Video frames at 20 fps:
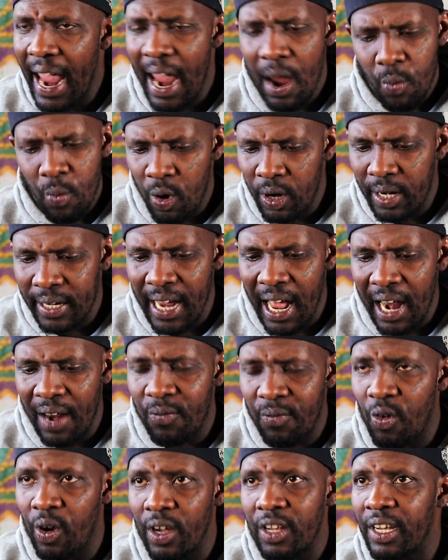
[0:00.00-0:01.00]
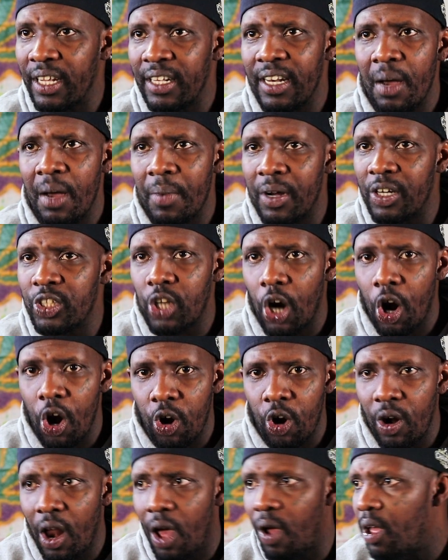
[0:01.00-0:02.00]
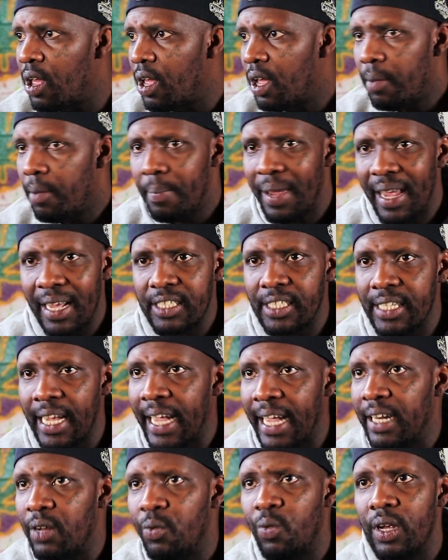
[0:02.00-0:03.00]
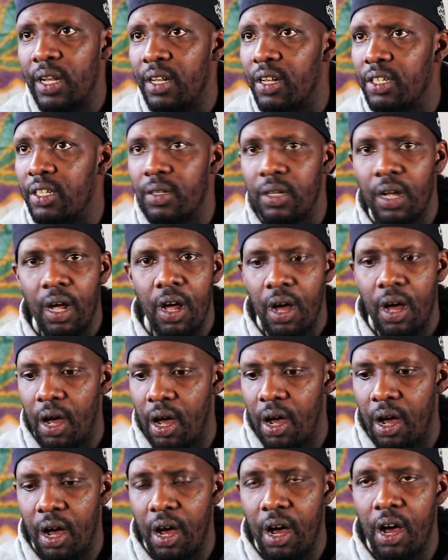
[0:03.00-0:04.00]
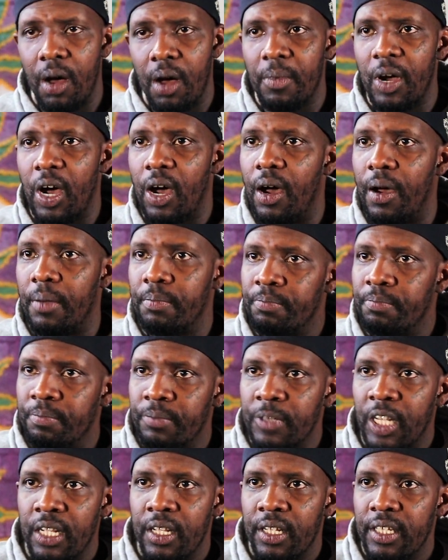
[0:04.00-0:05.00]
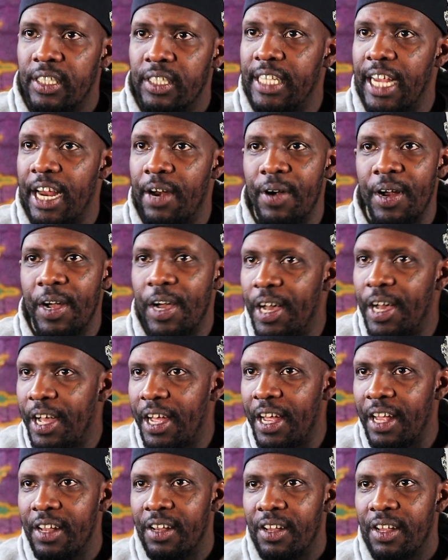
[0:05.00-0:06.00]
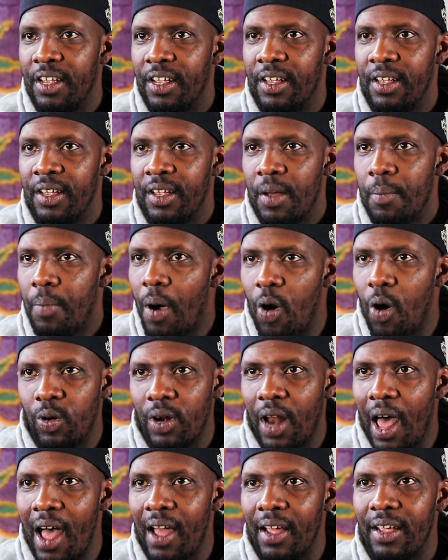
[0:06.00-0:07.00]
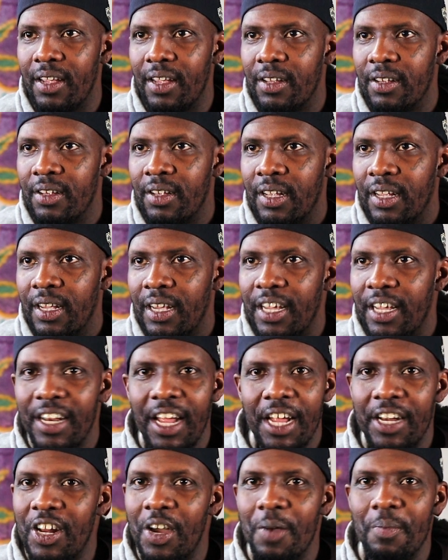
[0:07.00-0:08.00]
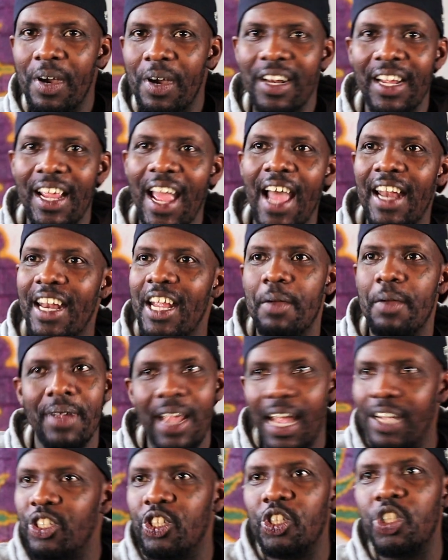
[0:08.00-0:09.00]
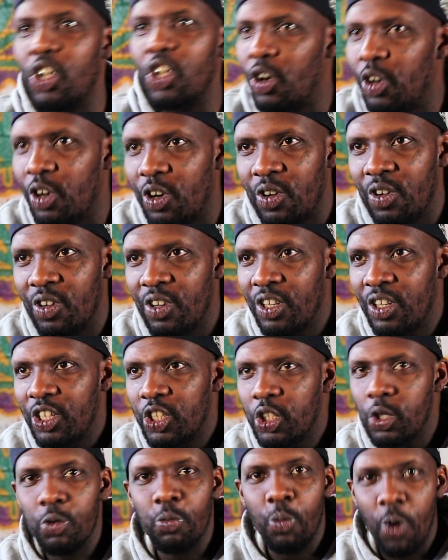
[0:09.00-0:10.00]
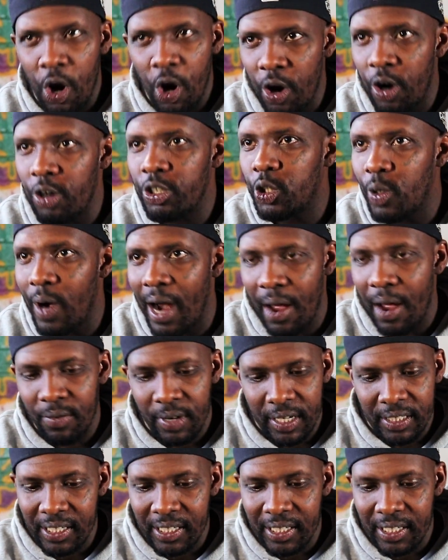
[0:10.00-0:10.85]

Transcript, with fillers: Atwater, California, ain't nothing but it's Herlong, Big Sandy, uh, uh, uh, uh, Terry Hutt, Pollock. It ain't nothing but a goddamn gangster circle. So word travel.